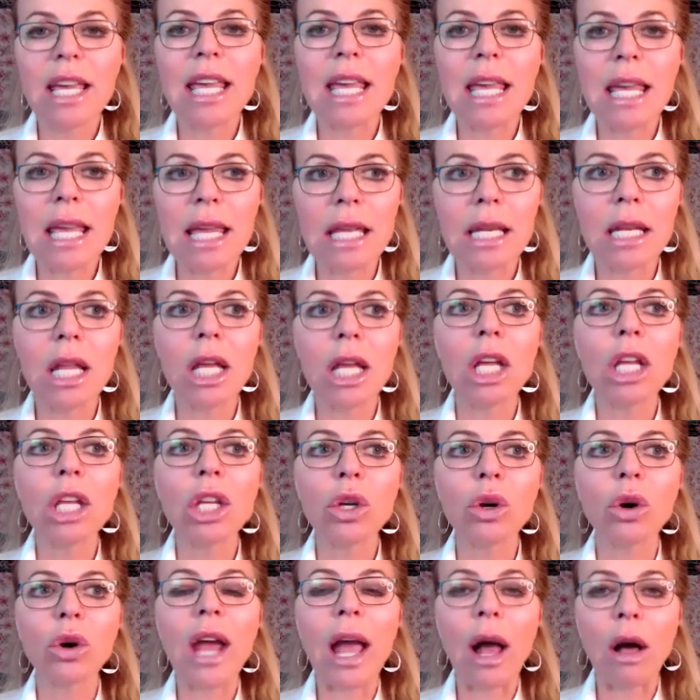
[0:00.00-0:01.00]
in
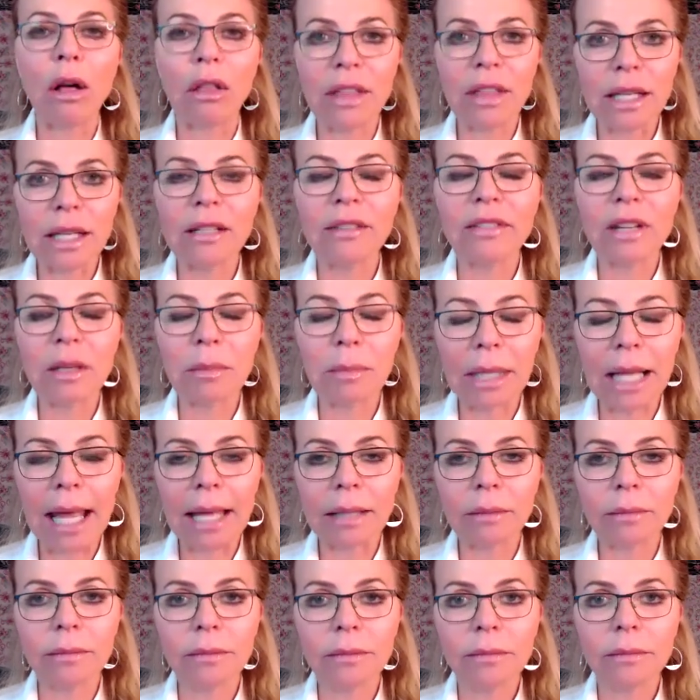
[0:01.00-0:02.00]
your healthy living
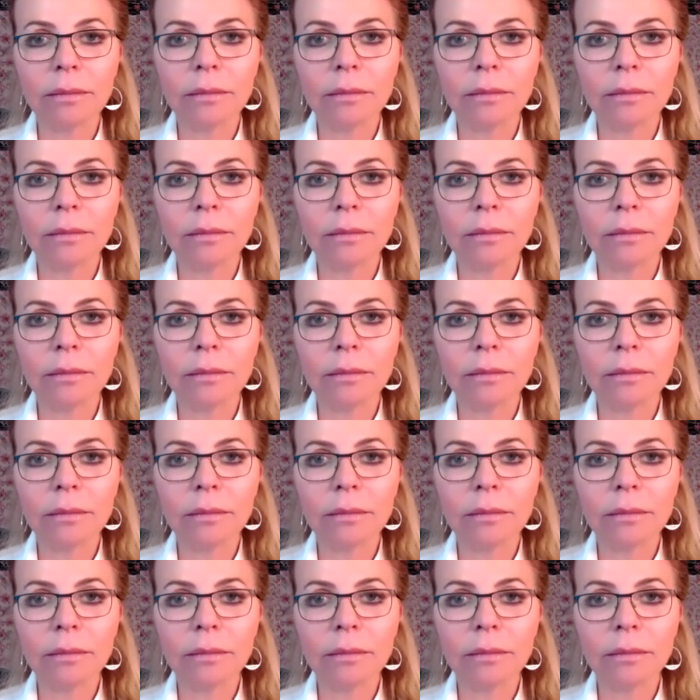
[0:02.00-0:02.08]
plan.